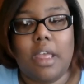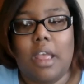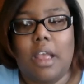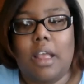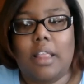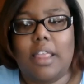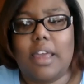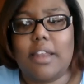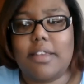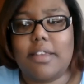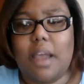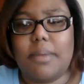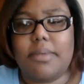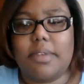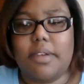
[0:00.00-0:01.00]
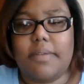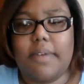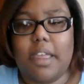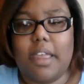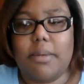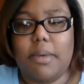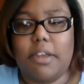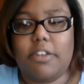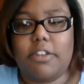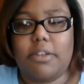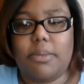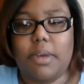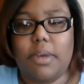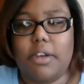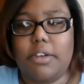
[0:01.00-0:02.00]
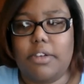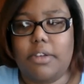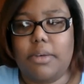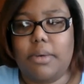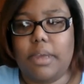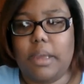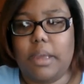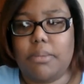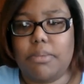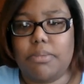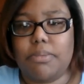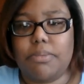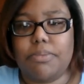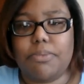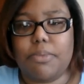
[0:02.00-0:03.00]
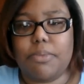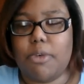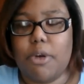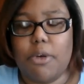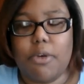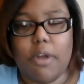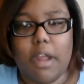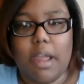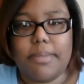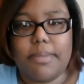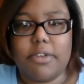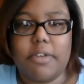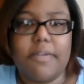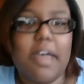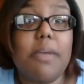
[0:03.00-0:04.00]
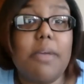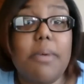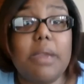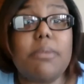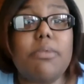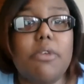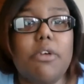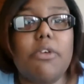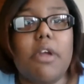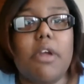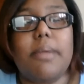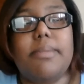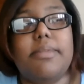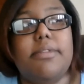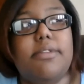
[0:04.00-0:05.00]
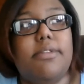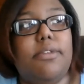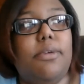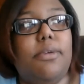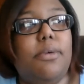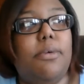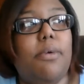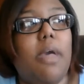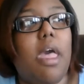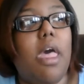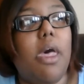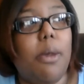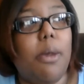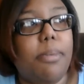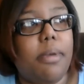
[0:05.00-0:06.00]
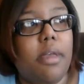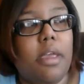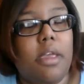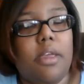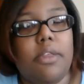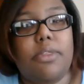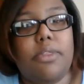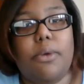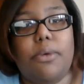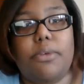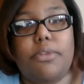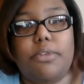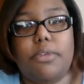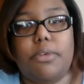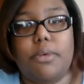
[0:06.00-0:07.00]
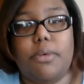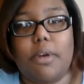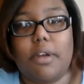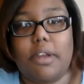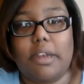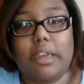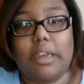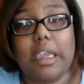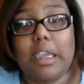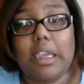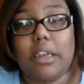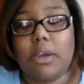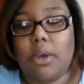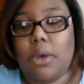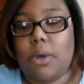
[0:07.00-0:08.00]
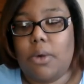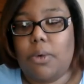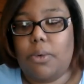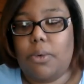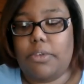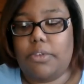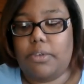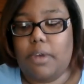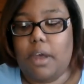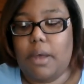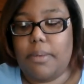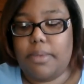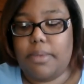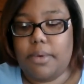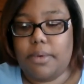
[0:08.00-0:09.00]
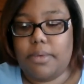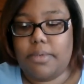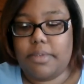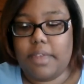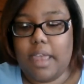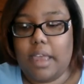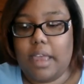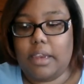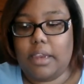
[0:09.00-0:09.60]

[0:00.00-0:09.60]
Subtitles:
A lot of times in evaluation, we're doing programs or evaluating programs to help those who are in need or to help those that,